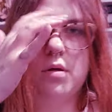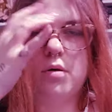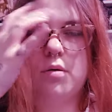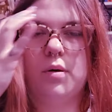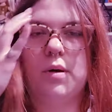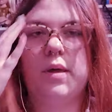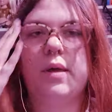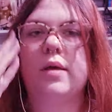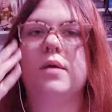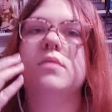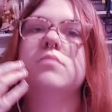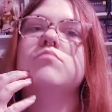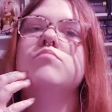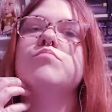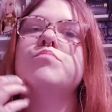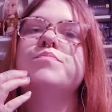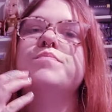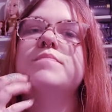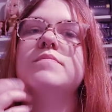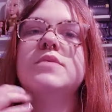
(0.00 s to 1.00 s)
Okay,
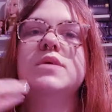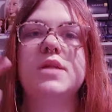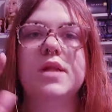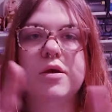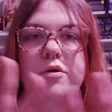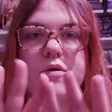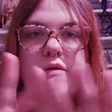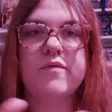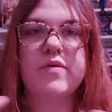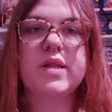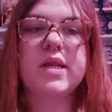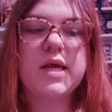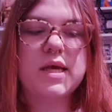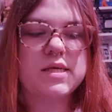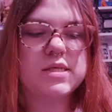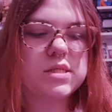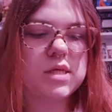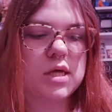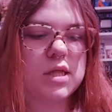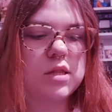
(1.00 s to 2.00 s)
see, now you have a
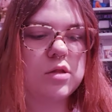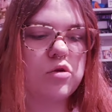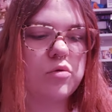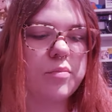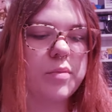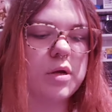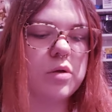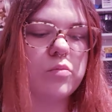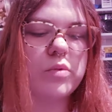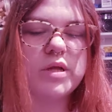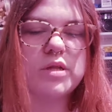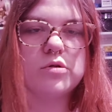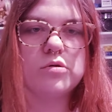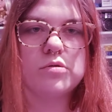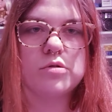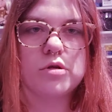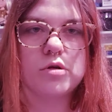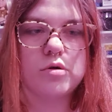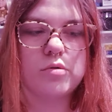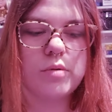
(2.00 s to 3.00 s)
nice tight little bun. Wait,
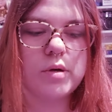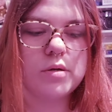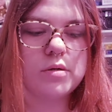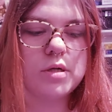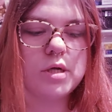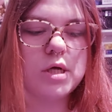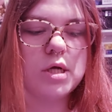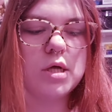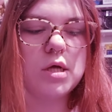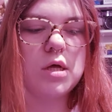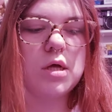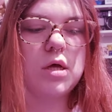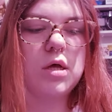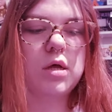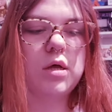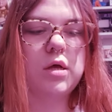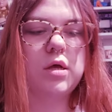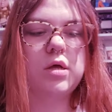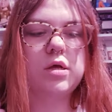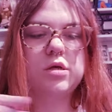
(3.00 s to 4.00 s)
don't turn around yet.
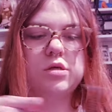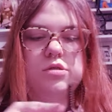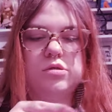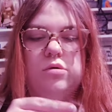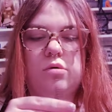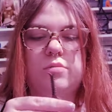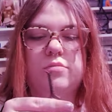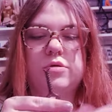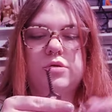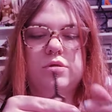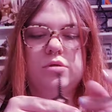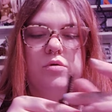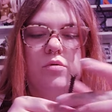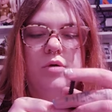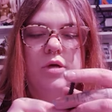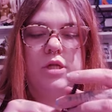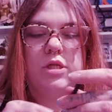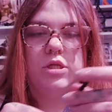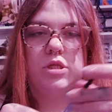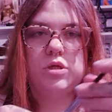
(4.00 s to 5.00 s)
So I'm just
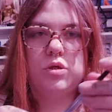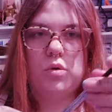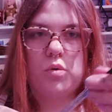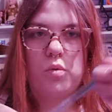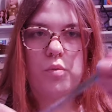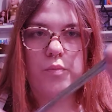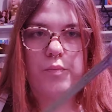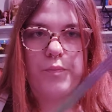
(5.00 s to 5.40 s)
going to